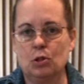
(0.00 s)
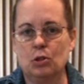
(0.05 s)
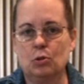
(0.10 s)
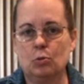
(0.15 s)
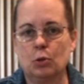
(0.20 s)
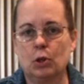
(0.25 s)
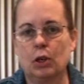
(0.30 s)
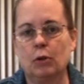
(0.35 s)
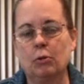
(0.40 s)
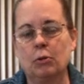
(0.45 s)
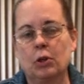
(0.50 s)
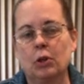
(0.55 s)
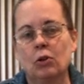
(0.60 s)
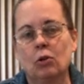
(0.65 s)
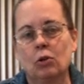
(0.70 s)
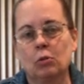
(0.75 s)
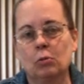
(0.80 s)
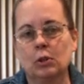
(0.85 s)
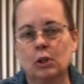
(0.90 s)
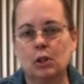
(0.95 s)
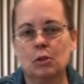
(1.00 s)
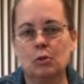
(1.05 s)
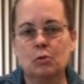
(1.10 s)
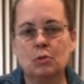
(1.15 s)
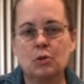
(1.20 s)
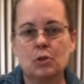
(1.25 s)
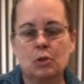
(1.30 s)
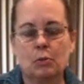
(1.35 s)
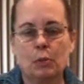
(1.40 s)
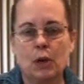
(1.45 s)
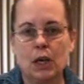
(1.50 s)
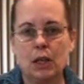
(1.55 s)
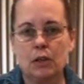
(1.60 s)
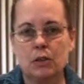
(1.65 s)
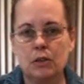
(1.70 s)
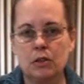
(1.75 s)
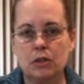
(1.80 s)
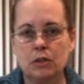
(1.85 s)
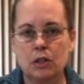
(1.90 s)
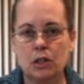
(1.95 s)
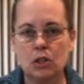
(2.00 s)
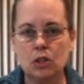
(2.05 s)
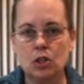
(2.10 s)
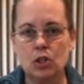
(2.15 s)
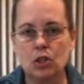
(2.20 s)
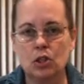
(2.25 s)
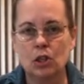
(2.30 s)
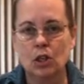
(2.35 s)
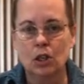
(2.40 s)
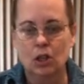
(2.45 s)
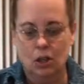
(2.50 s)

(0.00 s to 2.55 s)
is what I would normally use to make this dish.